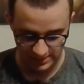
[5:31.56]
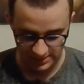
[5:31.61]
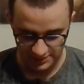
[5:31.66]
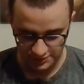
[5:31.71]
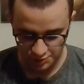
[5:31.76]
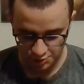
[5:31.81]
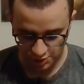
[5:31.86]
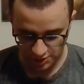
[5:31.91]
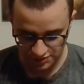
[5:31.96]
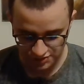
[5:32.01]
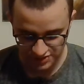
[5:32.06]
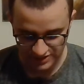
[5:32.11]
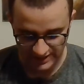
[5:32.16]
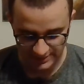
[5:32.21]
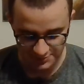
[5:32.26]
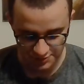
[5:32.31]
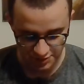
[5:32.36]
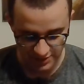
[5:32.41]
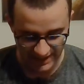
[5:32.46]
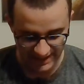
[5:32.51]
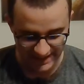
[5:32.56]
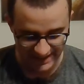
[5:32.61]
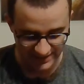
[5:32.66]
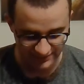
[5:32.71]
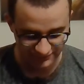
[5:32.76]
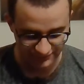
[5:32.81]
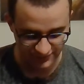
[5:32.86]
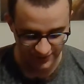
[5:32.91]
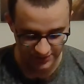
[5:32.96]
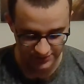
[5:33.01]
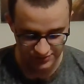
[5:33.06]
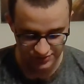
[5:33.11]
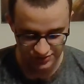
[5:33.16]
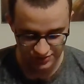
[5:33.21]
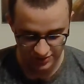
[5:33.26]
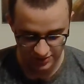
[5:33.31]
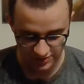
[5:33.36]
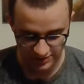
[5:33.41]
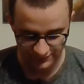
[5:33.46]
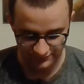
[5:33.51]
John chapter 8, verse
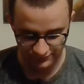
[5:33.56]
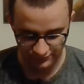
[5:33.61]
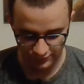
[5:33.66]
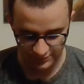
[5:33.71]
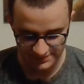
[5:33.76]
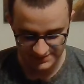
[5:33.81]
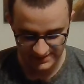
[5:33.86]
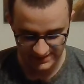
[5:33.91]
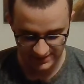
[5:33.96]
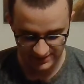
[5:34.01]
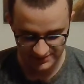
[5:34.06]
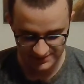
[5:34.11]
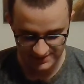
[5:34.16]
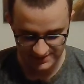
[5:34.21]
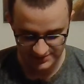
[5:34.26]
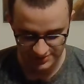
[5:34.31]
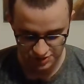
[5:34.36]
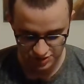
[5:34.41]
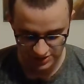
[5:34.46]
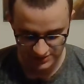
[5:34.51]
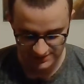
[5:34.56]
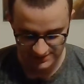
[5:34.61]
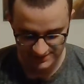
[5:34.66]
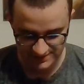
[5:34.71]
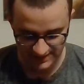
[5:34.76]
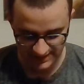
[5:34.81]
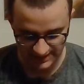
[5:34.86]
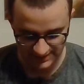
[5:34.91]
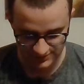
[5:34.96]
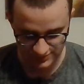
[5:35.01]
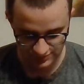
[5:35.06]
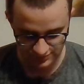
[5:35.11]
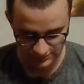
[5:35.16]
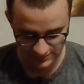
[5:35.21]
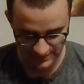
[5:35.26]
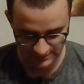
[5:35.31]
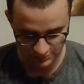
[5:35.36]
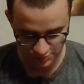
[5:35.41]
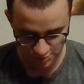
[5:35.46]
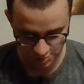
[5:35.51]
34 tells us Jesus answered
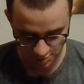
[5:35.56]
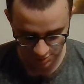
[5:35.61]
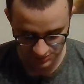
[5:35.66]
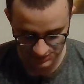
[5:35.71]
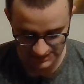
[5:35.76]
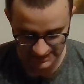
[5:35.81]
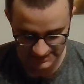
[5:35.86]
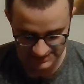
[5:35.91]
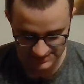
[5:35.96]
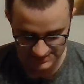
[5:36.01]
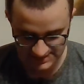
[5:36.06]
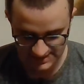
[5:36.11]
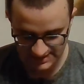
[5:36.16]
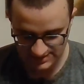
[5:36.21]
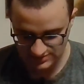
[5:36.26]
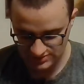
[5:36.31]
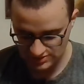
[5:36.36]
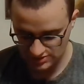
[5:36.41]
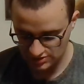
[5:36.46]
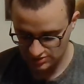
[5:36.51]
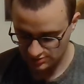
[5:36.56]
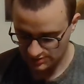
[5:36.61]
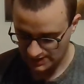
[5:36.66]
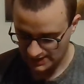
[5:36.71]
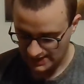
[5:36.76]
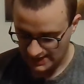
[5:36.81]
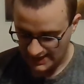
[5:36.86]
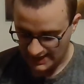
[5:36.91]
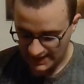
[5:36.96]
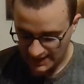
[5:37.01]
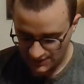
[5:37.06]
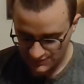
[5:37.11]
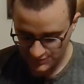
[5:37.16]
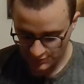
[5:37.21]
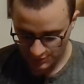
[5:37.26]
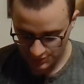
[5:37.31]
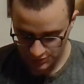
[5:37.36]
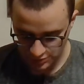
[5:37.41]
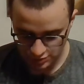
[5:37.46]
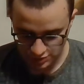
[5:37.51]
them, Truly I say to you,
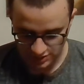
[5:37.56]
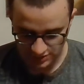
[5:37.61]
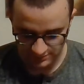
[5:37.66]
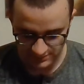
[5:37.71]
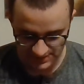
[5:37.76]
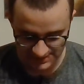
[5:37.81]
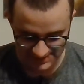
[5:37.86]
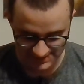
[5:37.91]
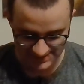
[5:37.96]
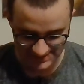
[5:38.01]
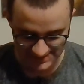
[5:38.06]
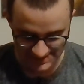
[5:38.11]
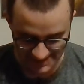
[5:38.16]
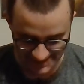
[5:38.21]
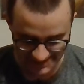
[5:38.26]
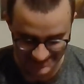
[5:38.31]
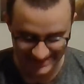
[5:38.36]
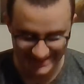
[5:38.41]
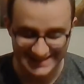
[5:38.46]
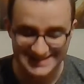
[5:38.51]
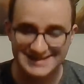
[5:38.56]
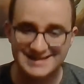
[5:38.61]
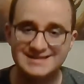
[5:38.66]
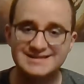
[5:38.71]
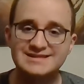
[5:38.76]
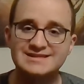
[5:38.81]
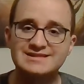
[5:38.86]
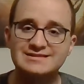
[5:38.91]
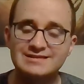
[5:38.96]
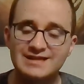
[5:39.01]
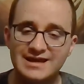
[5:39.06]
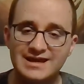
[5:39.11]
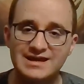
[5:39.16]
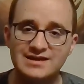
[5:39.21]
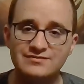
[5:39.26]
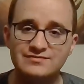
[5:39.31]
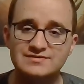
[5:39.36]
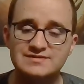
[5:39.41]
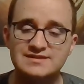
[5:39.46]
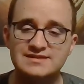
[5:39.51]
everyone who commits sin is a
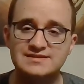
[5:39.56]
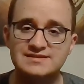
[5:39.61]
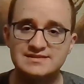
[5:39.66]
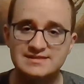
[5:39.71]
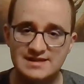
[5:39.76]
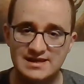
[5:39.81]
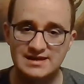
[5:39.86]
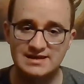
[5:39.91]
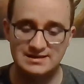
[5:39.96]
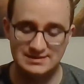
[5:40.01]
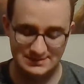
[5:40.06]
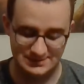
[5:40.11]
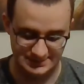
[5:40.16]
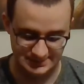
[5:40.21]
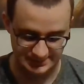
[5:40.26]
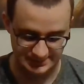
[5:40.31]
slave to sin.